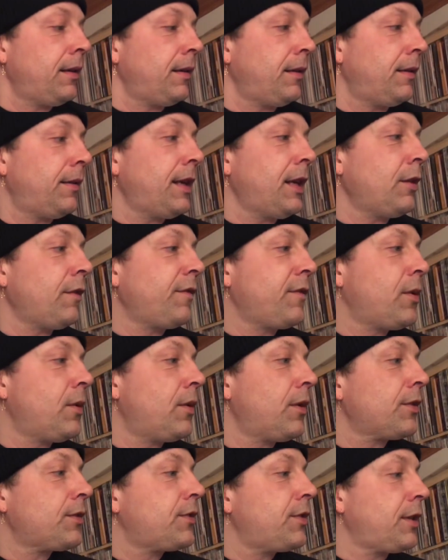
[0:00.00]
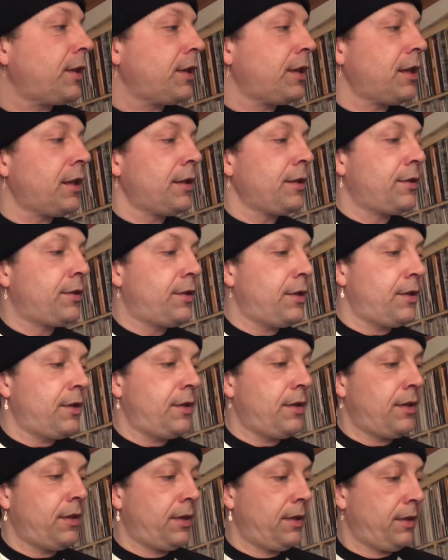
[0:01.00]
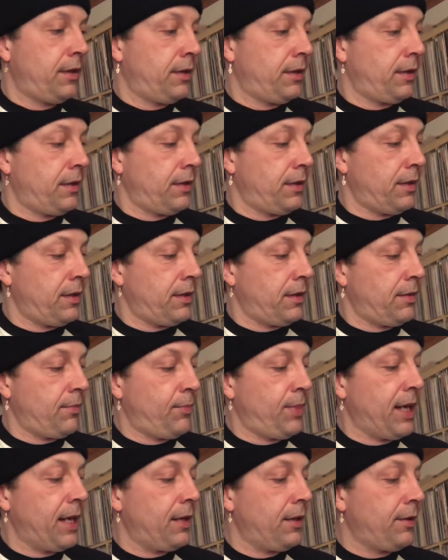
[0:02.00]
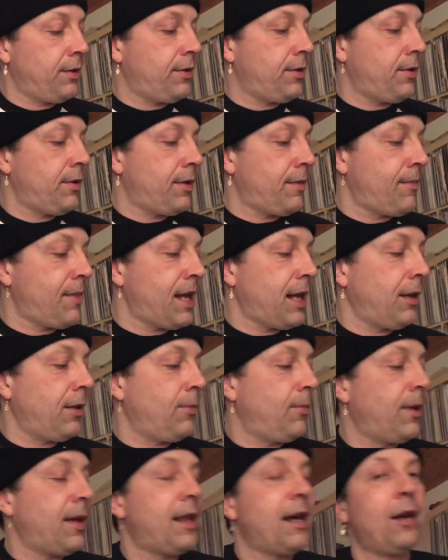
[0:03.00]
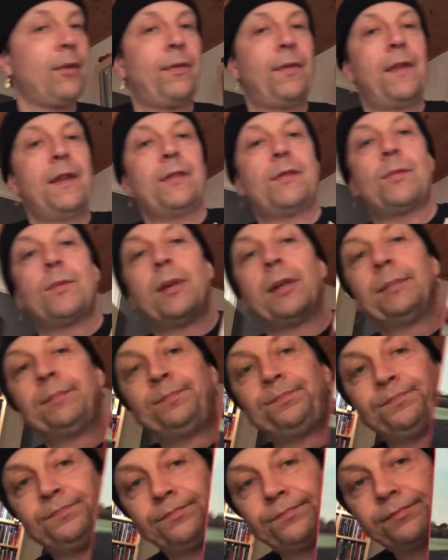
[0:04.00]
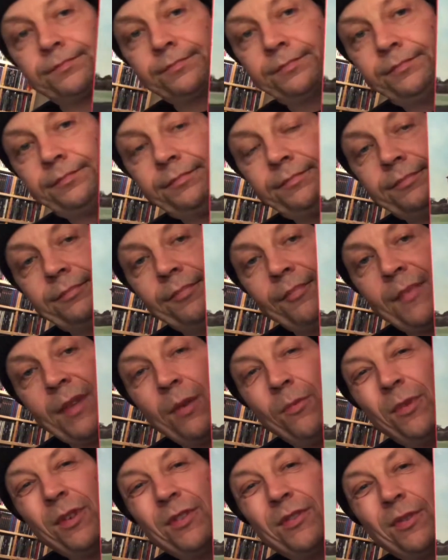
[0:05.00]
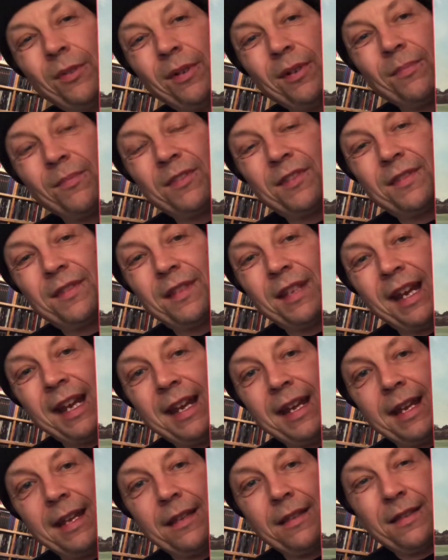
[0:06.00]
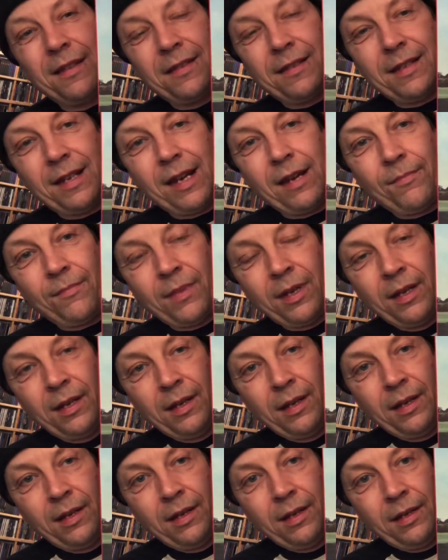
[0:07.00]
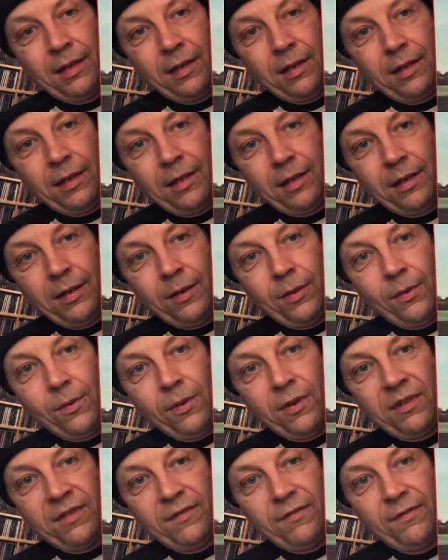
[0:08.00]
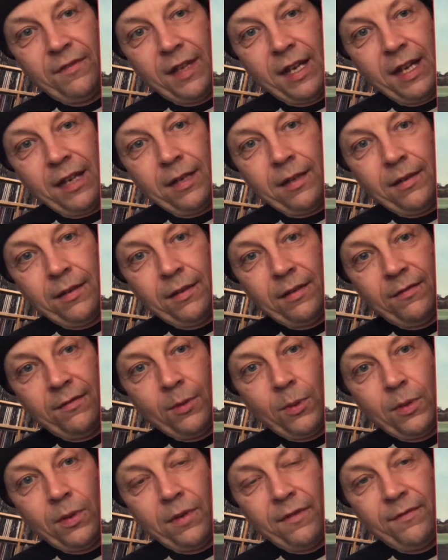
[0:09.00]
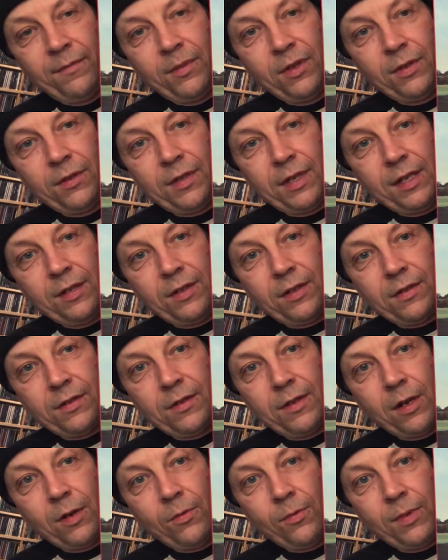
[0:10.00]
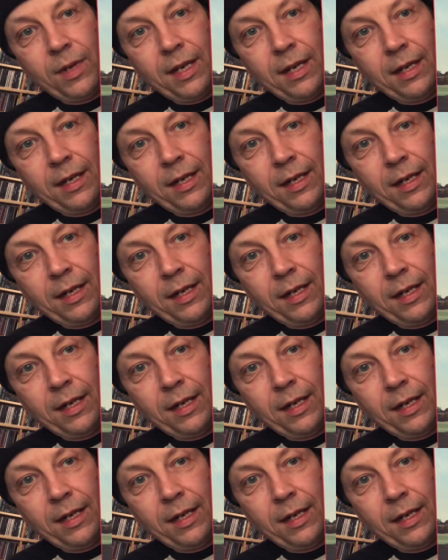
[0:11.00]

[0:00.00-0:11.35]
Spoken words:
Then, of course, you can't do Pedal to the Metal without this one. We're sort of staying in the same vein of musicians, don't we?